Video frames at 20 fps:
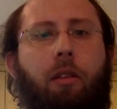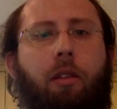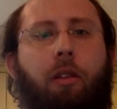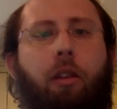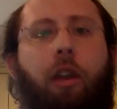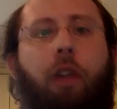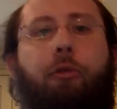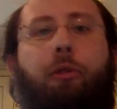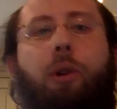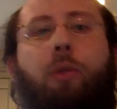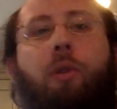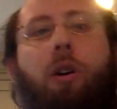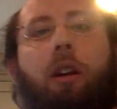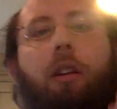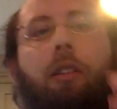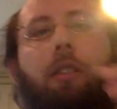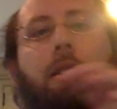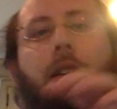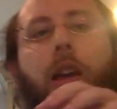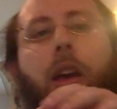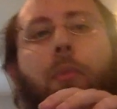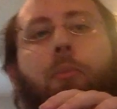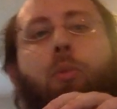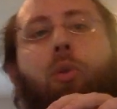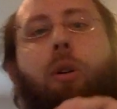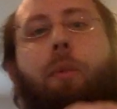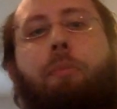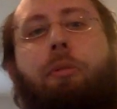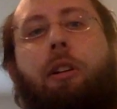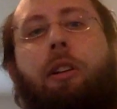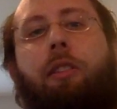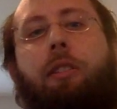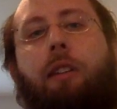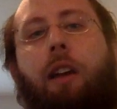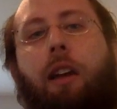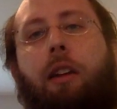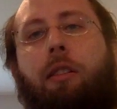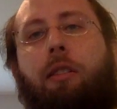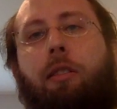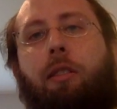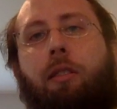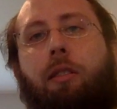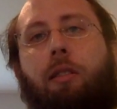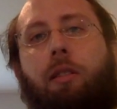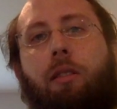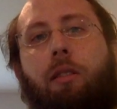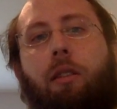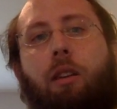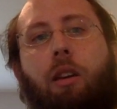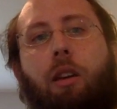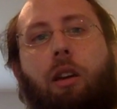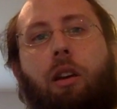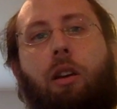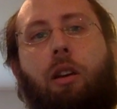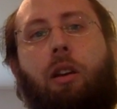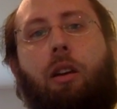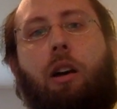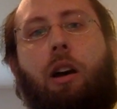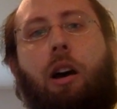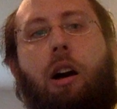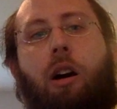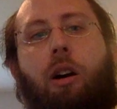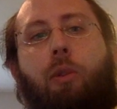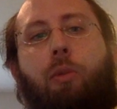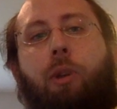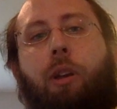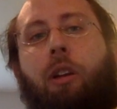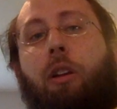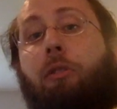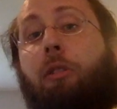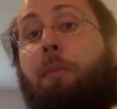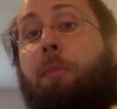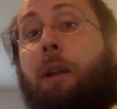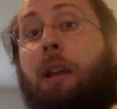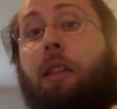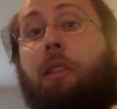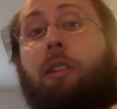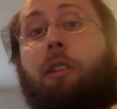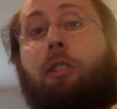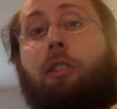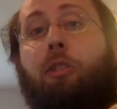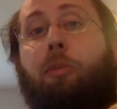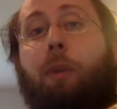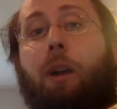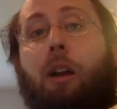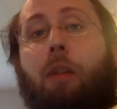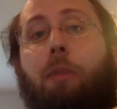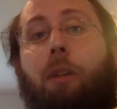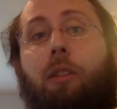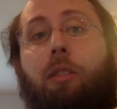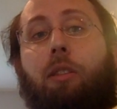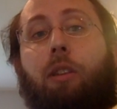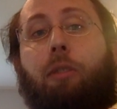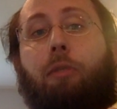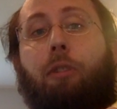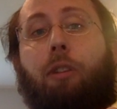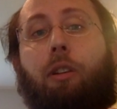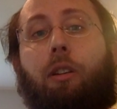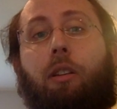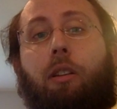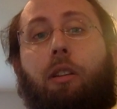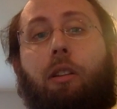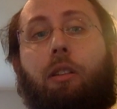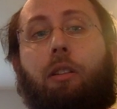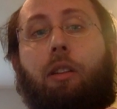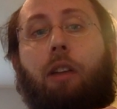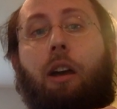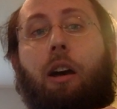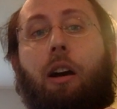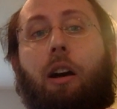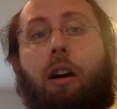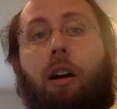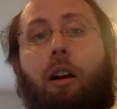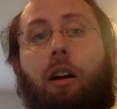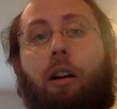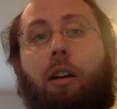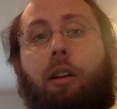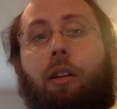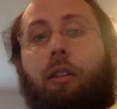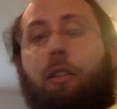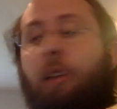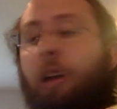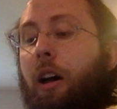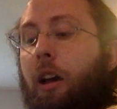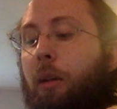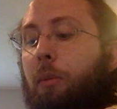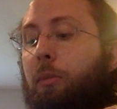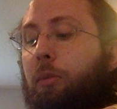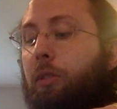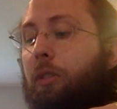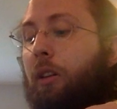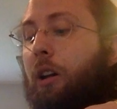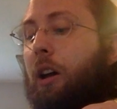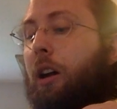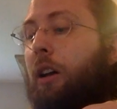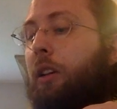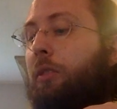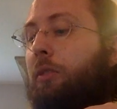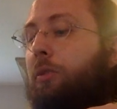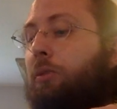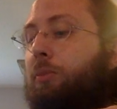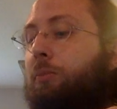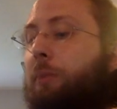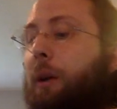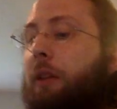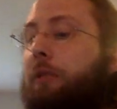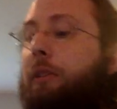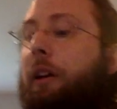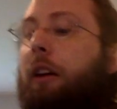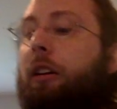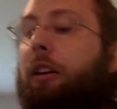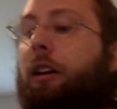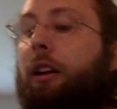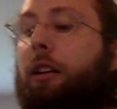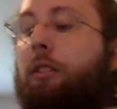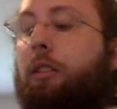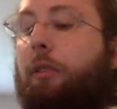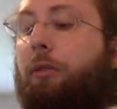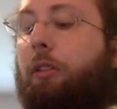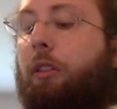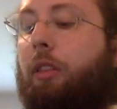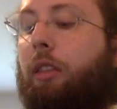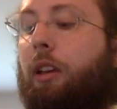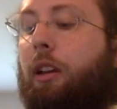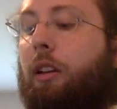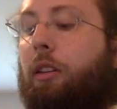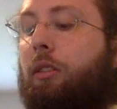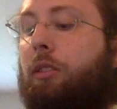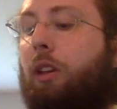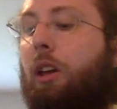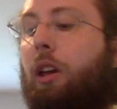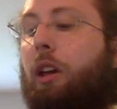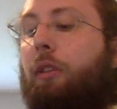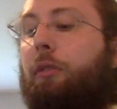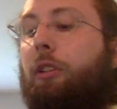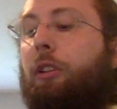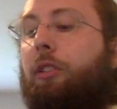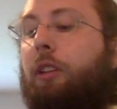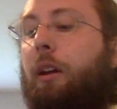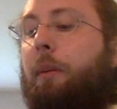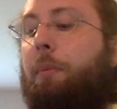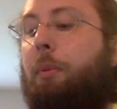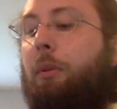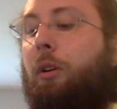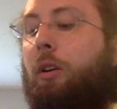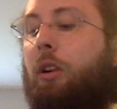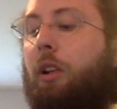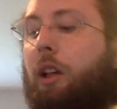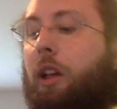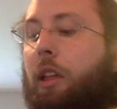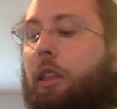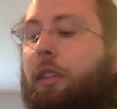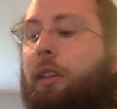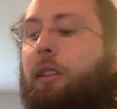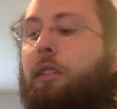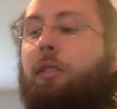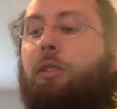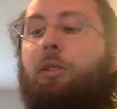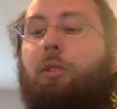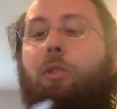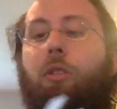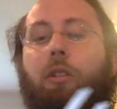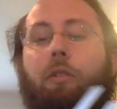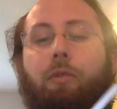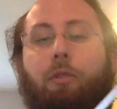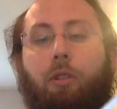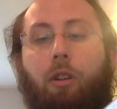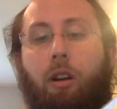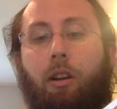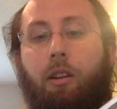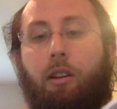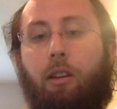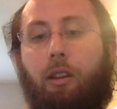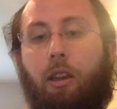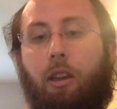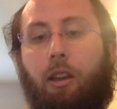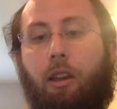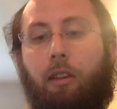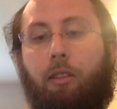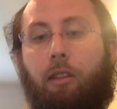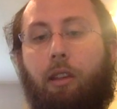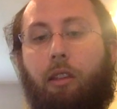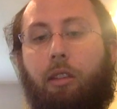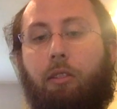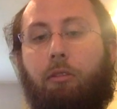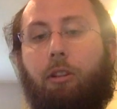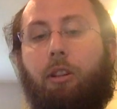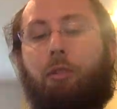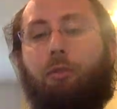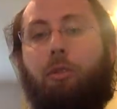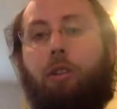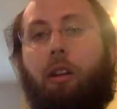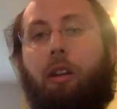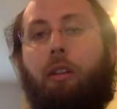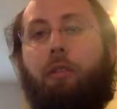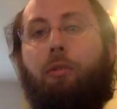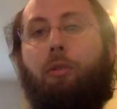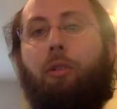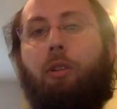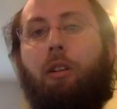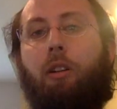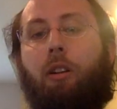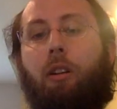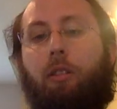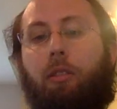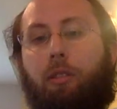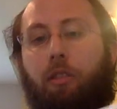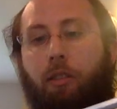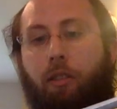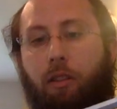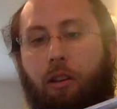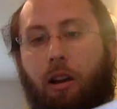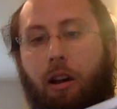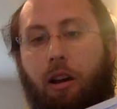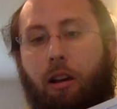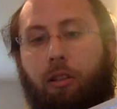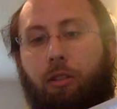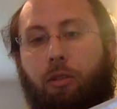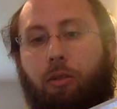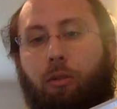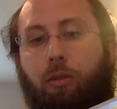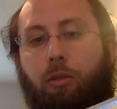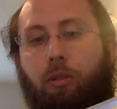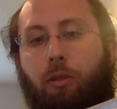If we wanted to get more precise, we could repeat this experiment different times by varying different things. For example, this tuning fork is a 384 hertz tune